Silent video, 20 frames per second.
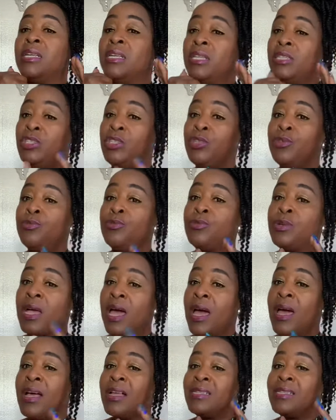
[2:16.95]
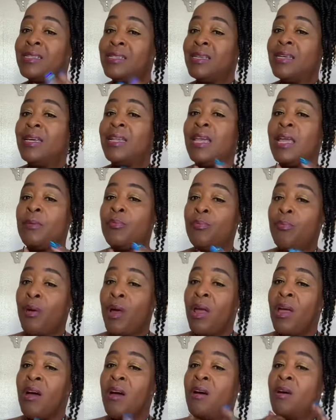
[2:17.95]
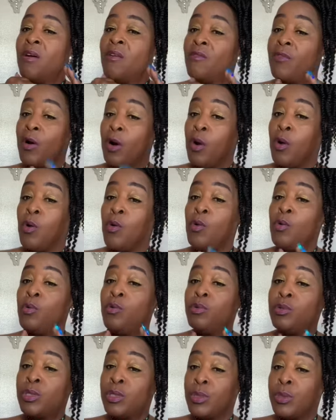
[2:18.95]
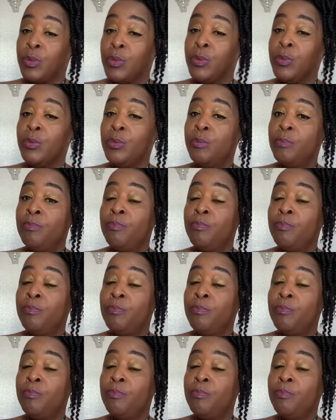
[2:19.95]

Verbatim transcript: that you guys said a prayer for old school.